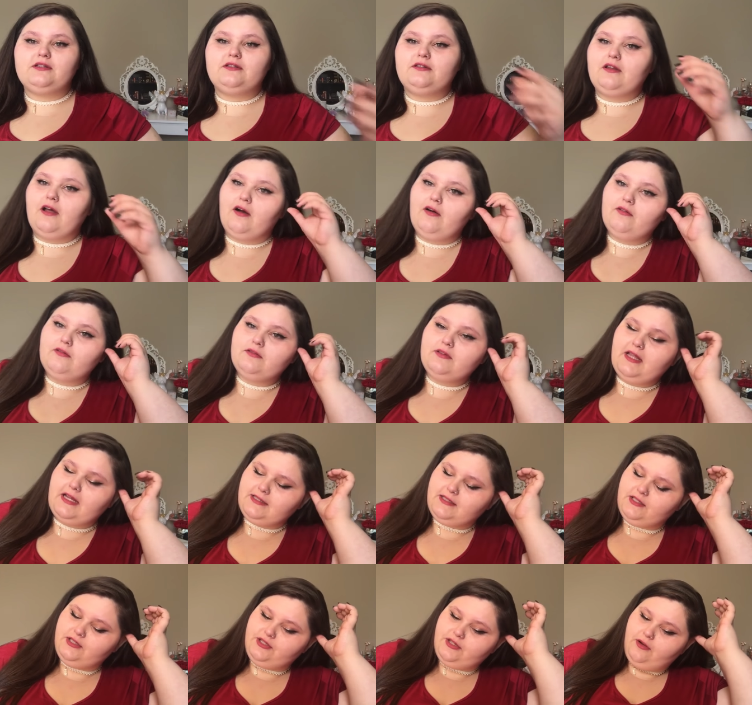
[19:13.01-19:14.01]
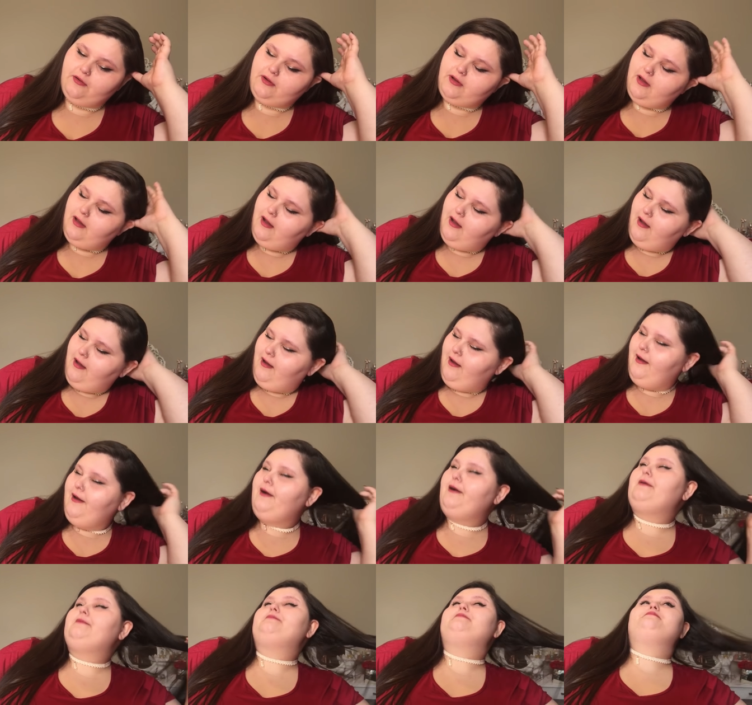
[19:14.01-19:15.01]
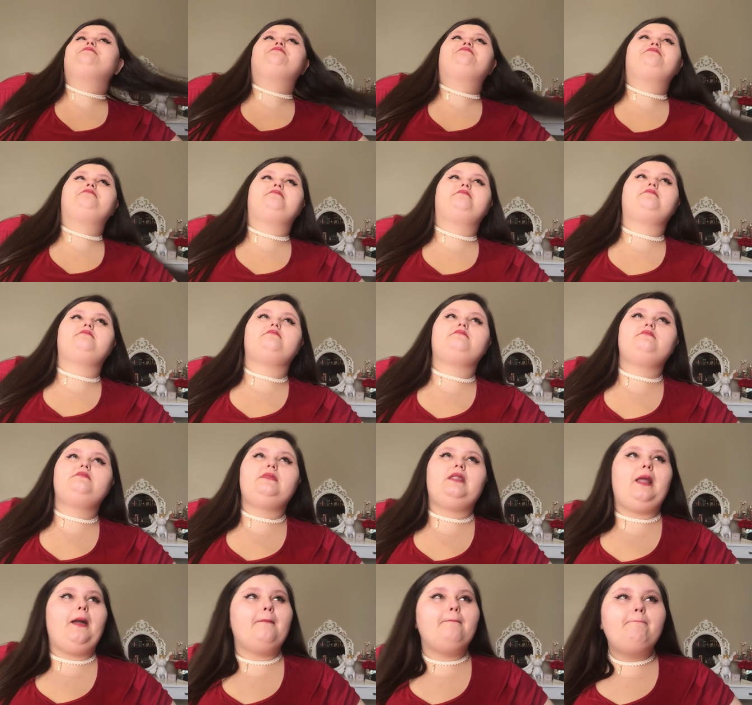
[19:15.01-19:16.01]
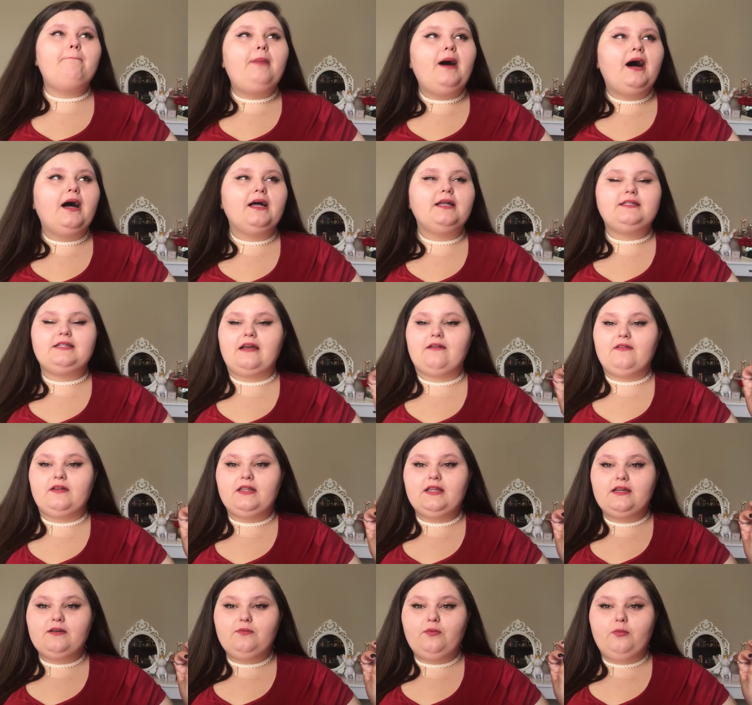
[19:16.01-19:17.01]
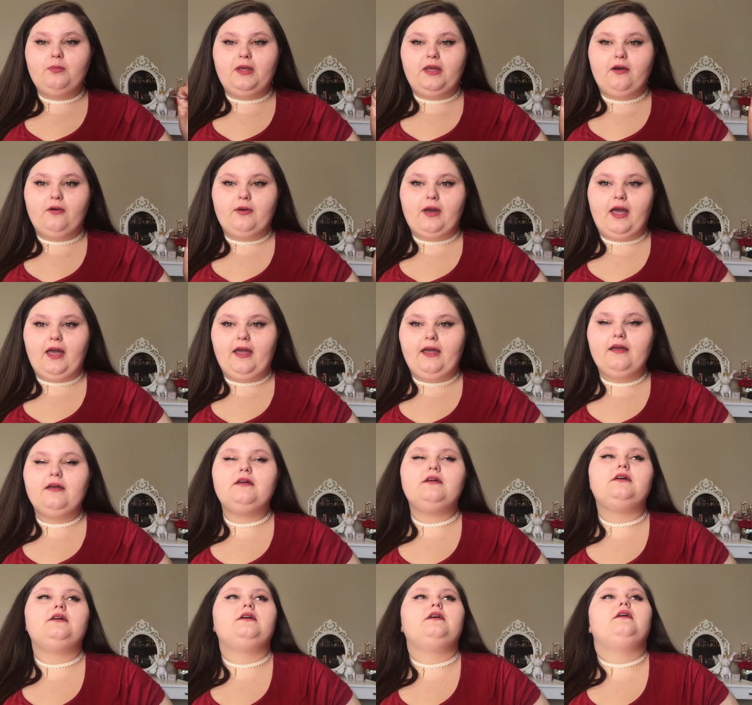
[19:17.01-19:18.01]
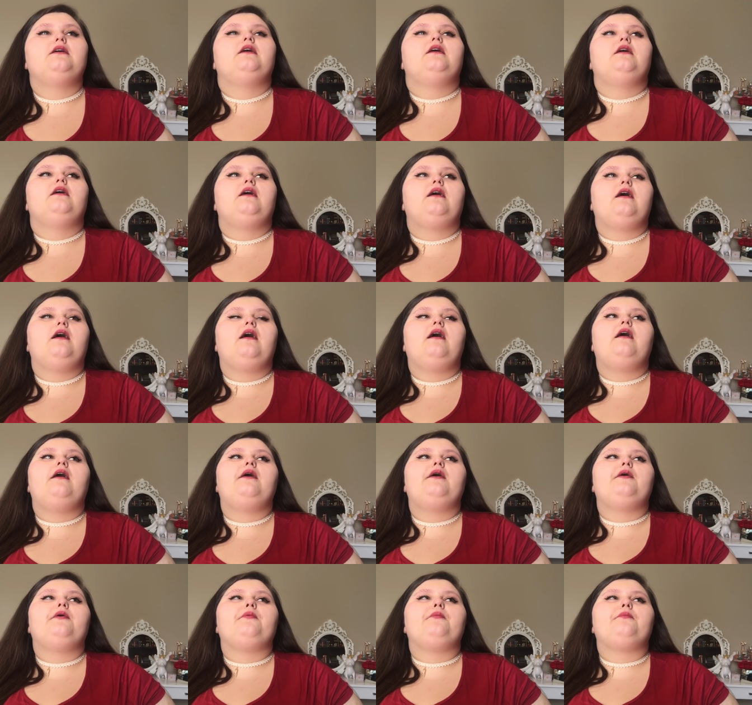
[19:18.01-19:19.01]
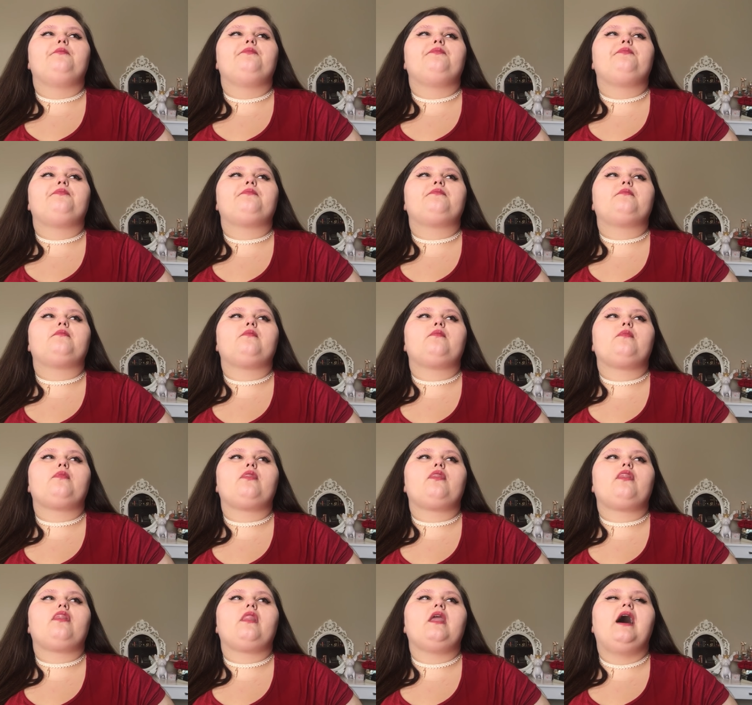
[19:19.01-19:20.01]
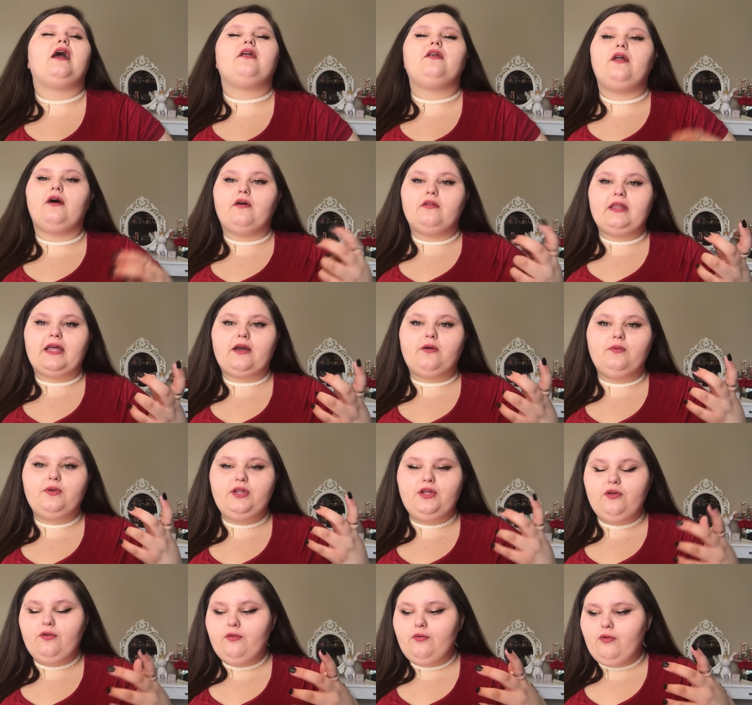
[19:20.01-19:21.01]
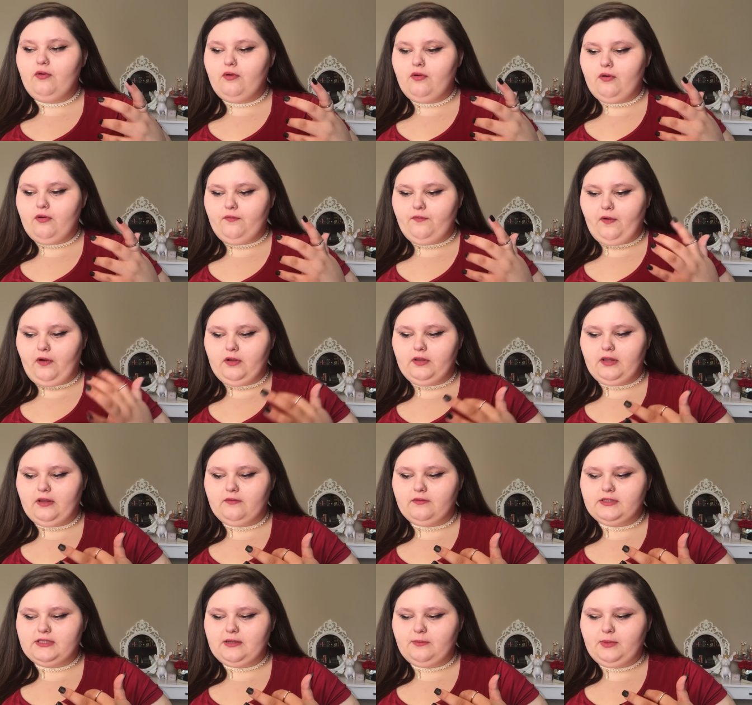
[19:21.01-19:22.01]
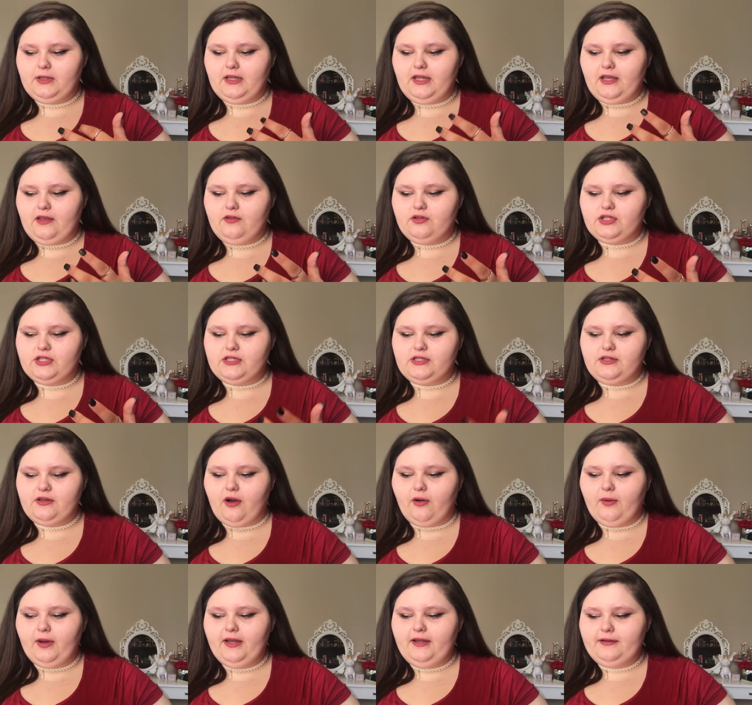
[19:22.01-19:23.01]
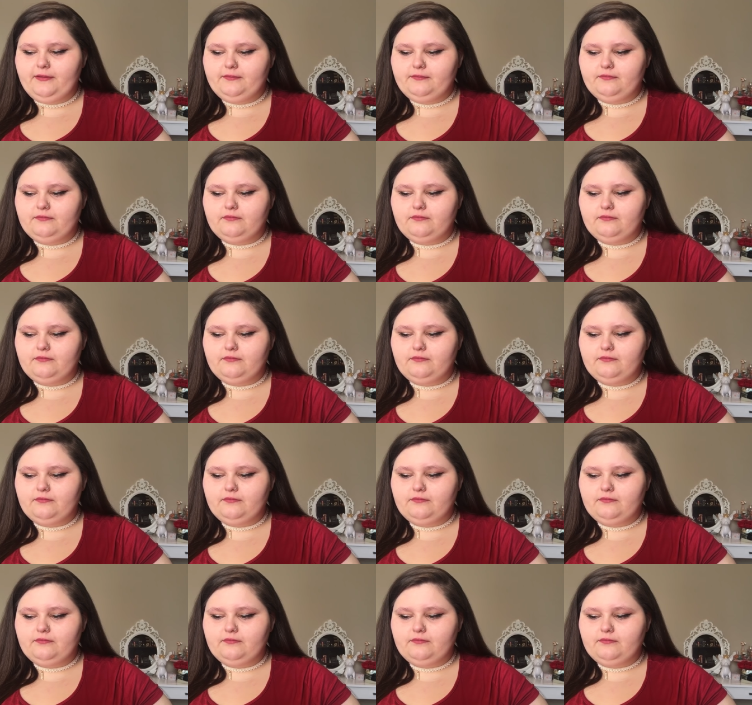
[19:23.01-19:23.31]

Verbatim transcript: No, that's a joke. Um, but everything will be okay. Um, I don't know, like when you fall in love with someone, like you just know it.